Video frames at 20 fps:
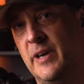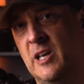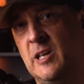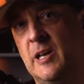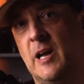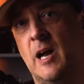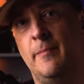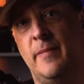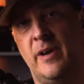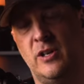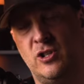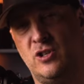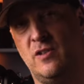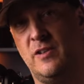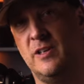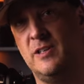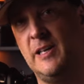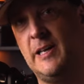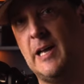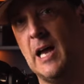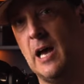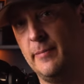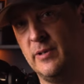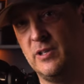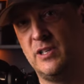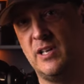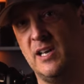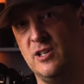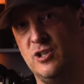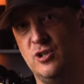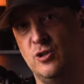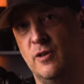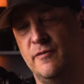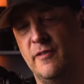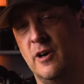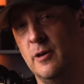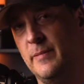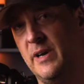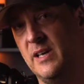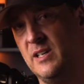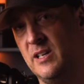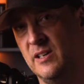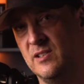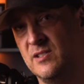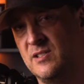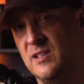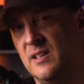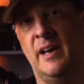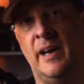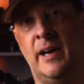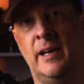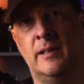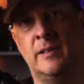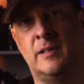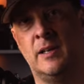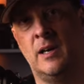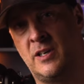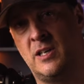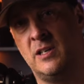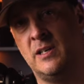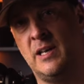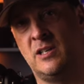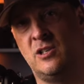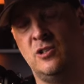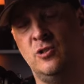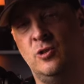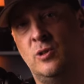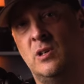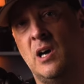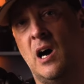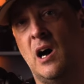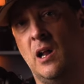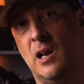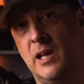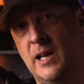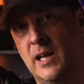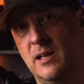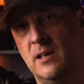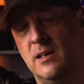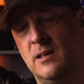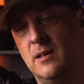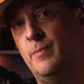the beginning, I mentioned the decapitation of Arminius and the connection to Kali,